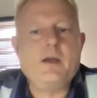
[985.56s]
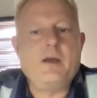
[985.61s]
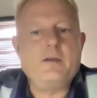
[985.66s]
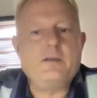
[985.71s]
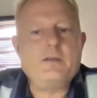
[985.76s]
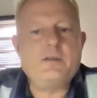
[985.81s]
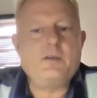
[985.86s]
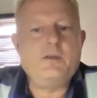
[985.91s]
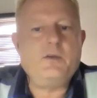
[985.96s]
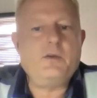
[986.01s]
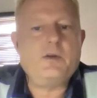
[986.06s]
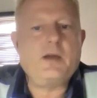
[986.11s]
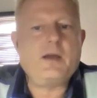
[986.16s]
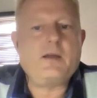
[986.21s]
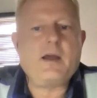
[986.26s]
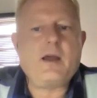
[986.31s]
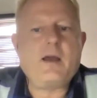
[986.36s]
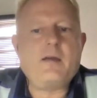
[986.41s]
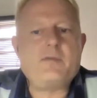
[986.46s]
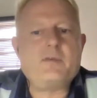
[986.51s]
So you
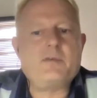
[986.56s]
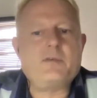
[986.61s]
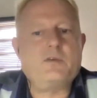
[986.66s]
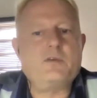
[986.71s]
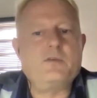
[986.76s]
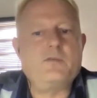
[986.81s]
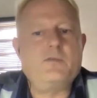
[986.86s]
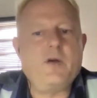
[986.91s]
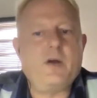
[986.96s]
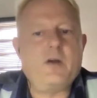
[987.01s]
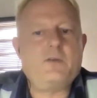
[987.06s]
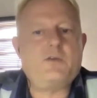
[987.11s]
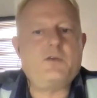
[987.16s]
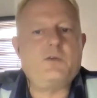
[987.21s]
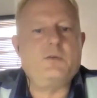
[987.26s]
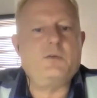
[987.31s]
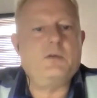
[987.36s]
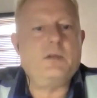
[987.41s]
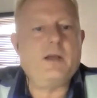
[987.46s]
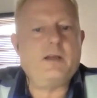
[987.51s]
can have a sort of
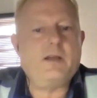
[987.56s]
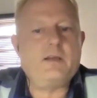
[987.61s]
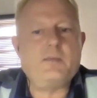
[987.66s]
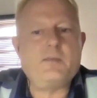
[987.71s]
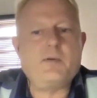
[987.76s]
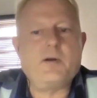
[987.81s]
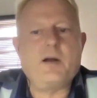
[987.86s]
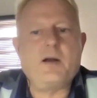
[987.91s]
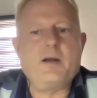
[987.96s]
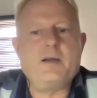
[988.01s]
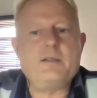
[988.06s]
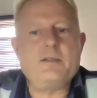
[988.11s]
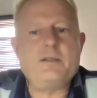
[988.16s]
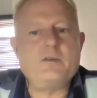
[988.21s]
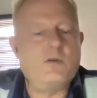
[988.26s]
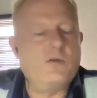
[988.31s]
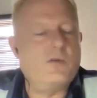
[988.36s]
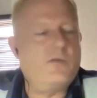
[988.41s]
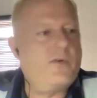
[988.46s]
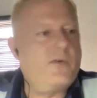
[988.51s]
virtual enterprise
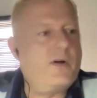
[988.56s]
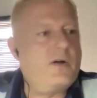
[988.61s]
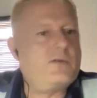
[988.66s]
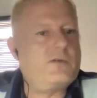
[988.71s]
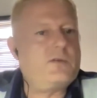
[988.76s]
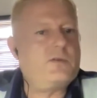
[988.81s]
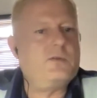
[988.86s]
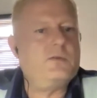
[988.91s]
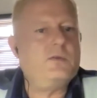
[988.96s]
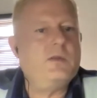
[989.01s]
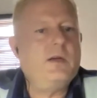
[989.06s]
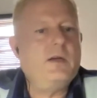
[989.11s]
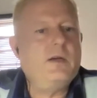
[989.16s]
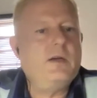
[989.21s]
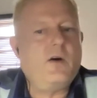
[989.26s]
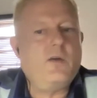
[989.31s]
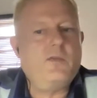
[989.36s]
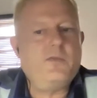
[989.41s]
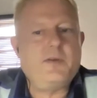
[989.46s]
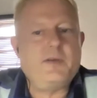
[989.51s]
or a virtual
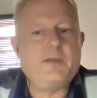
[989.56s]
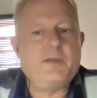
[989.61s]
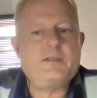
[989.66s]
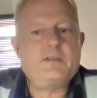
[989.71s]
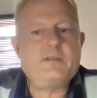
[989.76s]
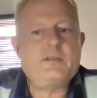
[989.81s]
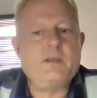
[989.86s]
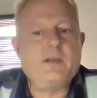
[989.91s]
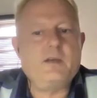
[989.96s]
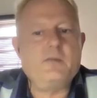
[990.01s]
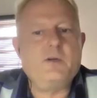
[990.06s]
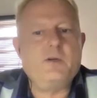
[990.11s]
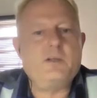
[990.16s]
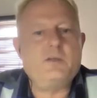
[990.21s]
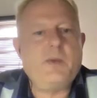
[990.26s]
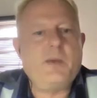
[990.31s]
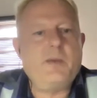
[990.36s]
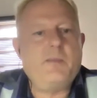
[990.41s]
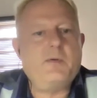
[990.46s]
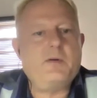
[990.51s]
office in
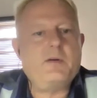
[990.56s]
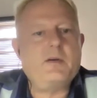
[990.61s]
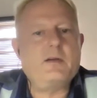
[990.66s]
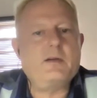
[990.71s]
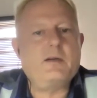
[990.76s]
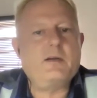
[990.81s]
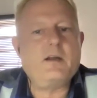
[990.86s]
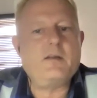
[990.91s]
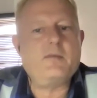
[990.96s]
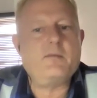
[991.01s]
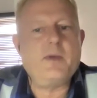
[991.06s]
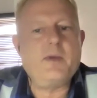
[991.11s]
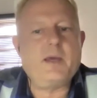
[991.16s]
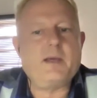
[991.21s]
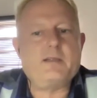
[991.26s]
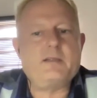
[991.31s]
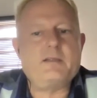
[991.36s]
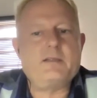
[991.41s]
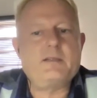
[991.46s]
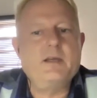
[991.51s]
which people can kind of
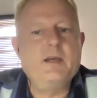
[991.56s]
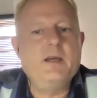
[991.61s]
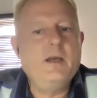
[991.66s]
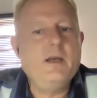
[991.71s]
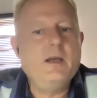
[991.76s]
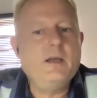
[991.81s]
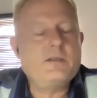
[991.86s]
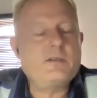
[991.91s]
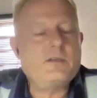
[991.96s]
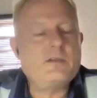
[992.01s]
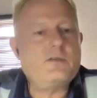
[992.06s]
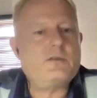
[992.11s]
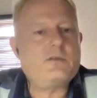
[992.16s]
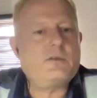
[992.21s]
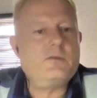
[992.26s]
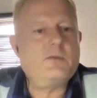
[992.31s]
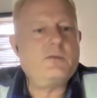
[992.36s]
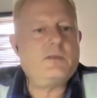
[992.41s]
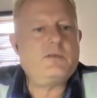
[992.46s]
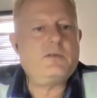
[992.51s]
mix. So
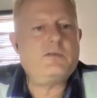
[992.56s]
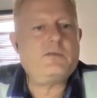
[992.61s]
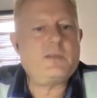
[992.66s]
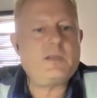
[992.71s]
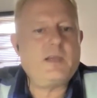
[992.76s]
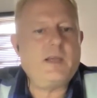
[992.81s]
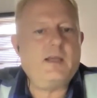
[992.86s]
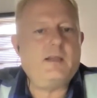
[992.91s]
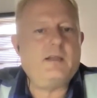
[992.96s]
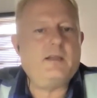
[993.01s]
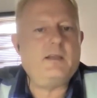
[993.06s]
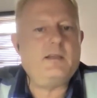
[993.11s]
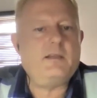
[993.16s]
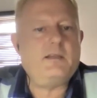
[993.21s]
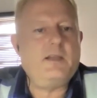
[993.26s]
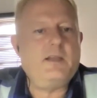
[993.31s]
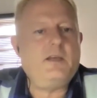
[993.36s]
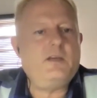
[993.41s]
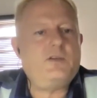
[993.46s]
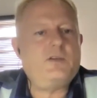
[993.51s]
we're sort of seeing these
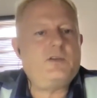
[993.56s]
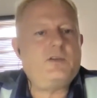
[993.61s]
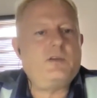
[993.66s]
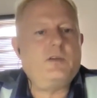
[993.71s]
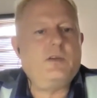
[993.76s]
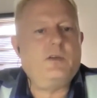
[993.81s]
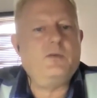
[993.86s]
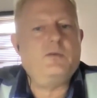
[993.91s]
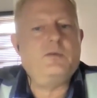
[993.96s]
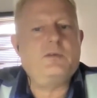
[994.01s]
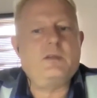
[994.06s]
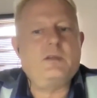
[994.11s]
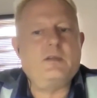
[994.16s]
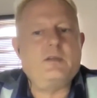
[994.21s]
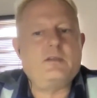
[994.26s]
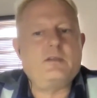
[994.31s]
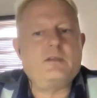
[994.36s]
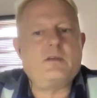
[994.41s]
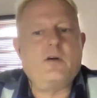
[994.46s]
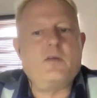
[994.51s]
niche
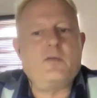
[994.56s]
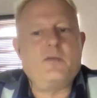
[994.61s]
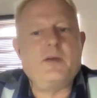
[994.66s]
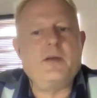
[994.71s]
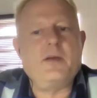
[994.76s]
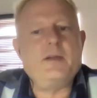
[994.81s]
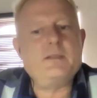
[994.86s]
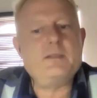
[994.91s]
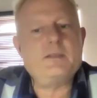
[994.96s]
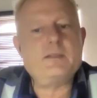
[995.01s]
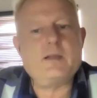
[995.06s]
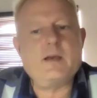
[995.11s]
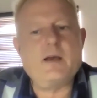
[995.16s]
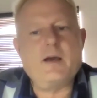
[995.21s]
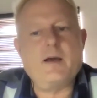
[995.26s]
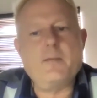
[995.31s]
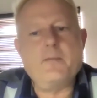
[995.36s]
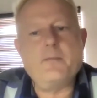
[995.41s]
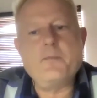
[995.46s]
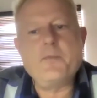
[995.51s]
uses of it.
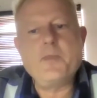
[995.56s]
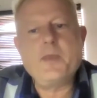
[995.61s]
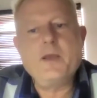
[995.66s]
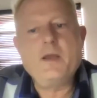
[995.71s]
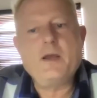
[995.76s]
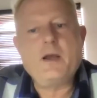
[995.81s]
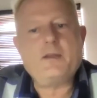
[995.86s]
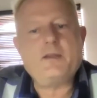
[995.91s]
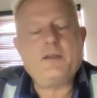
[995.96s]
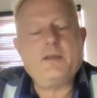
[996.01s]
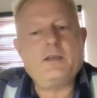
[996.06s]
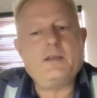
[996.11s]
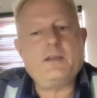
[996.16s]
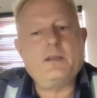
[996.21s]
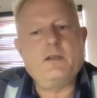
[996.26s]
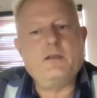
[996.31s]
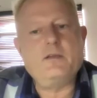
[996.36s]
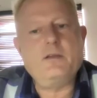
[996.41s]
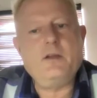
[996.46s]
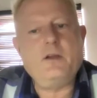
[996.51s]
I think
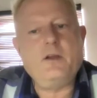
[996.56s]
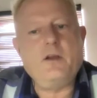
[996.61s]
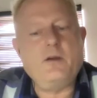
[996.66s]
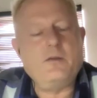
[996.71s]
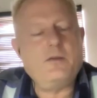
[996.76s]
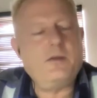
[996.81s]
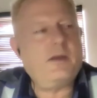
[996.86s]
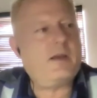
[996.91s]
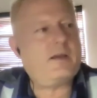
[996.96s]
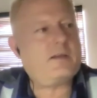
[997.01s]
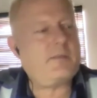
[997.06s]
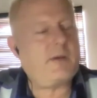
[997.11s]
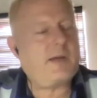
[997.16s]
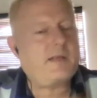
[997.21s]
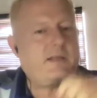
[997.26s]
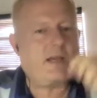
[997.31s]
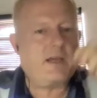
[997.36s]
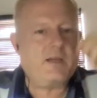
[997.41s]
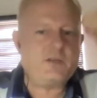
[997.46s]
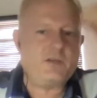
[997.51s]
that the
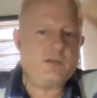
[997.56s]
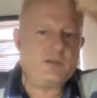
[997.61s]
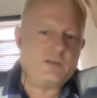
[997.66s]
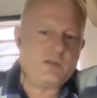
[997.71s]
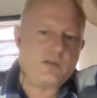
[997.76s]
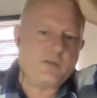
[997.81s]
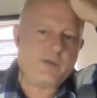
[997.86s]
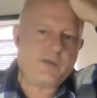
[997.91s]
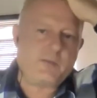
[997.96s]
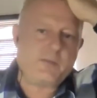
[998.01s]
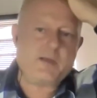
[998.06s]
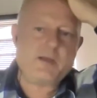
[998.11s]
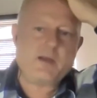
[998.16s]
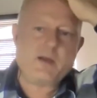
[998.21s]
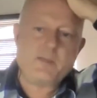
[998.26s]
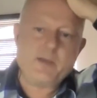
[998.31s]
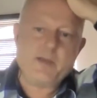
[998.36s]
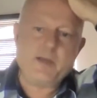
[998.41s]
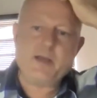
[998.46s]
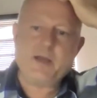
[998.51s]
expectations of it
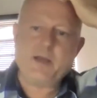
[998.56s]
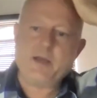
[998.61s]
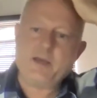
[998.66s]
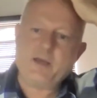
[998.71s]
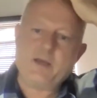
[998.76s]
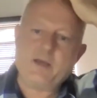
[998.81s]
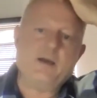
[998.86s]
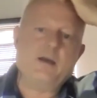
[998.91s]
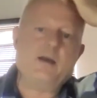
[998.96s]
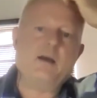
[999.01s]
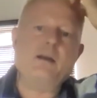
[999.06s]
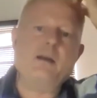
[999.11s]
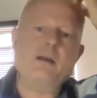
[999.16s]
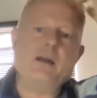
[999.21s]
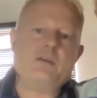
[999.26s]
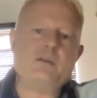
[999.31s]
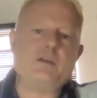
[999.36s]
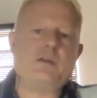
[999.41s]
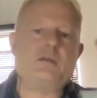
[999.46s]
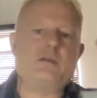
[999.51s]
becoming a
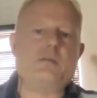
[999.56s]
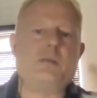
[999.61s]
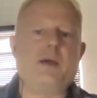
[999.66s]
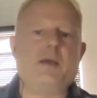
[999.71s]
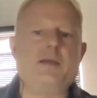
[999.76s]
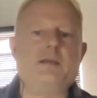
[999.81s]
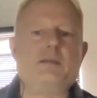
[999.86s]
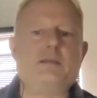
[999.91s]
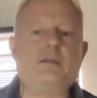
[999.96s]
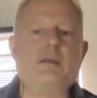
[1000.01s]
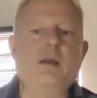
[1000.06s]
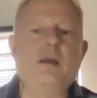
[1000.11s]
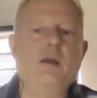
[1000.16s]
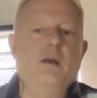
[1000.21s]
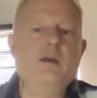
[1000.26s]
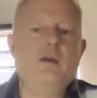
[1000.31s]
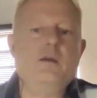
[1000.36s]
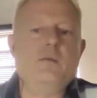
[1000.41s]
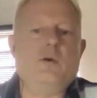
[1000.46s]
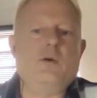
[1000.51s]
leisure space
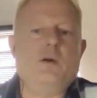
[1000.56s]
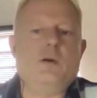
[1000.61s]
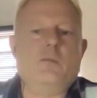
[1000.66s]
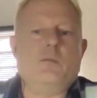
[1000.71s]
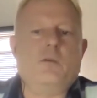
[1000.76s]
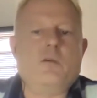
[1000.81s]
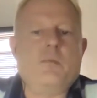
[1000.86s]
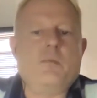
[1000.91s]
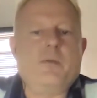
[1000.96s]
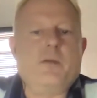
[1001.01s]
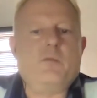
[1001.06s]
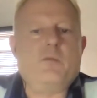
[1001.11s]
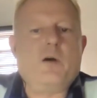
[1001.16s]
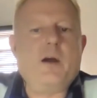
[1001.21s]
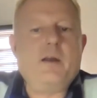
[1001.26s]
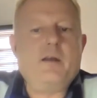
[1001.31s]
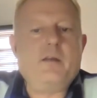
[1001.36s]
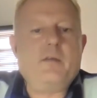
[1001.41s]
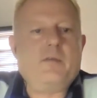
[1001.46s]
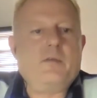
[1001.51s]
were a bit
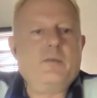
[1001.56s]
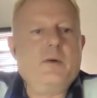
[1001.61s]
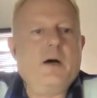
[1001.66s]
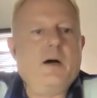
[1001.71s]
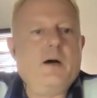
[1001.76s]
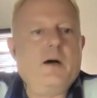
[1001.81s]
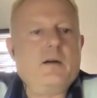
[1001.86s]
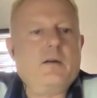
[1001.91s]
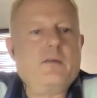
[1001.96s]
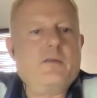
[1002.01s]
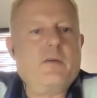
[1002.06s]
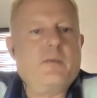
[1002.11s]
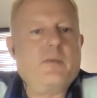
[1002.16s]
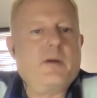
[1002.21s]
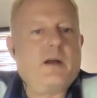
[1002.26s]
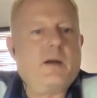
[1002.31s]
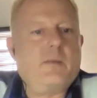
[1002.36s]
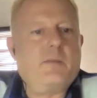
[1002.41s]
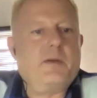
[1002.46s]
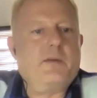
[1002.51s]
wide of the mark from a
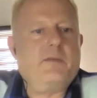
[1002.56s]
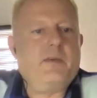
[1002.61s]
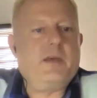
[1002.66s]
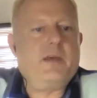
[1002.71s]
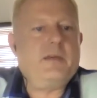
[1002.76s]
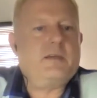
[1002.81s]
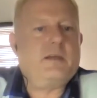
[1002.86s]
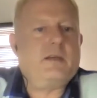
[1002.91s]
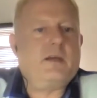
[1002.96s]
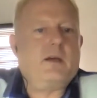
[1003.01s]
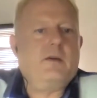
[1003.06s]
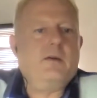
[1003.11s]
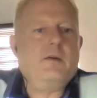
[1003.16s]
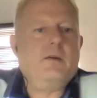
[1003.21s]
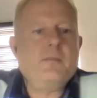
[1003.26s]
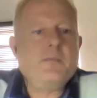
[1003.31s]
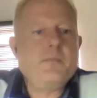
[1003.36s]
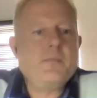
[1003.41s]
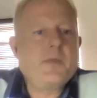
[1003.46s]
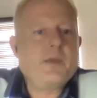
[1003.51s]
couple of years ago.
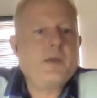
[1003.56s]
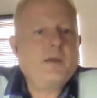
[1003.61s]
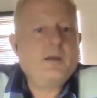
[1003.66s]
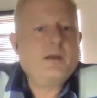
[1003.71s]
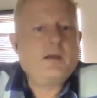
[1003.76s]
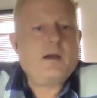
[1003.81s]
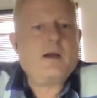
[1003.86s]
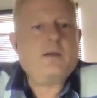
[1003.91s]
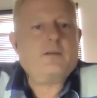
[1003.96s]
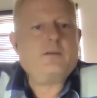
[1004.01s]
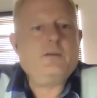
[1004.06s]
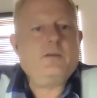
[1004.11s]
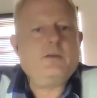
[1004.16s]
I do